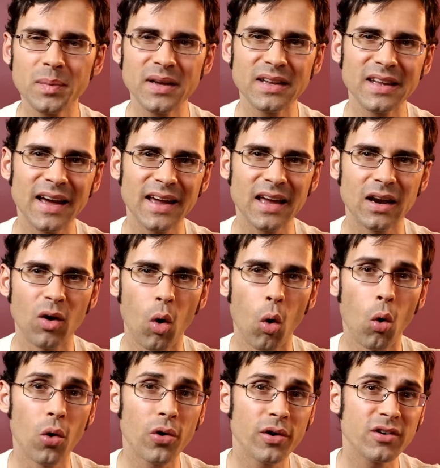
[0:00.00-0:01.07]
bit like an
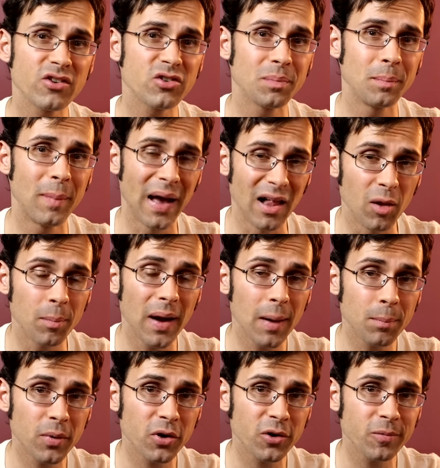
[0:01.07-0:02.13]
orange bell
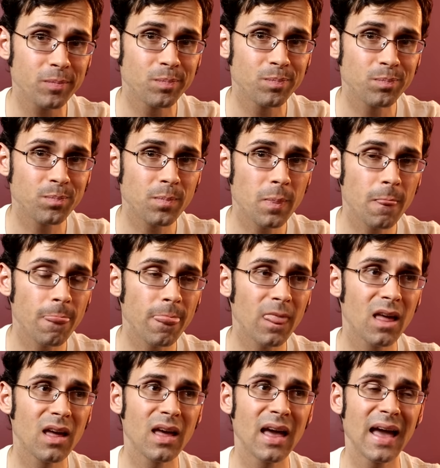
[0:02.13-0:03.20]
pepper
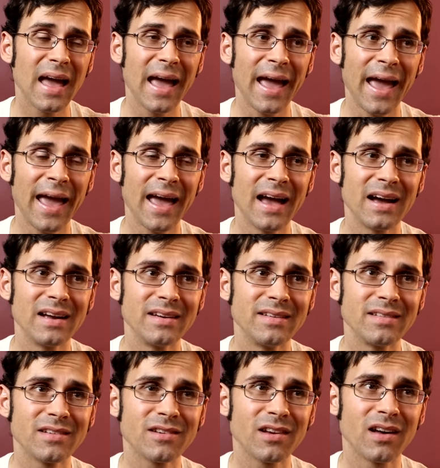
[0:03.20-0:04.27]

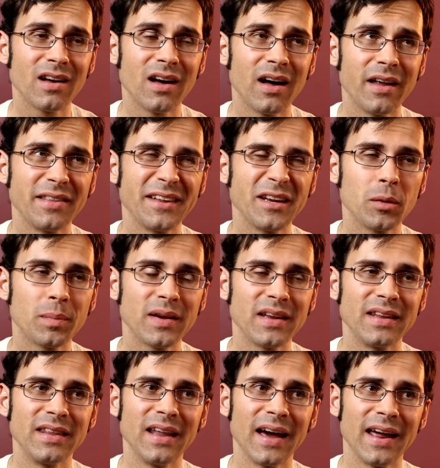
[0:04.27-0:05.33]
and a little
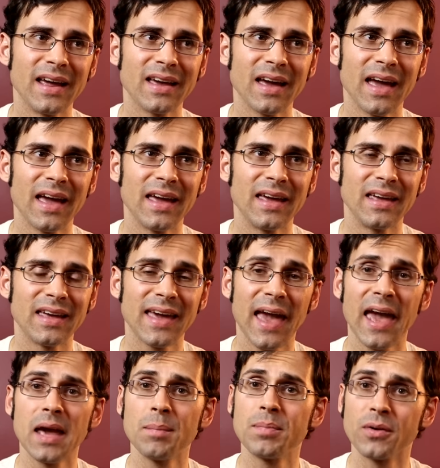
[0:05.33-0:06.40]
bit like a
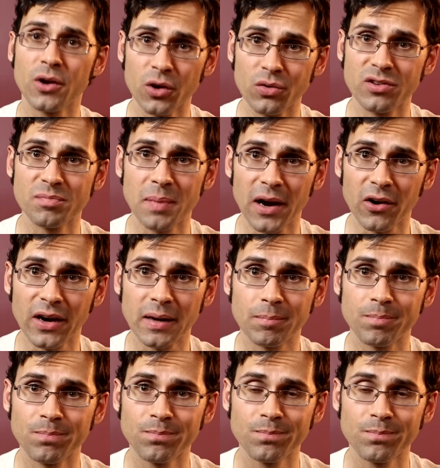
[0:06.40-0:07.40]
Cape gooseberry,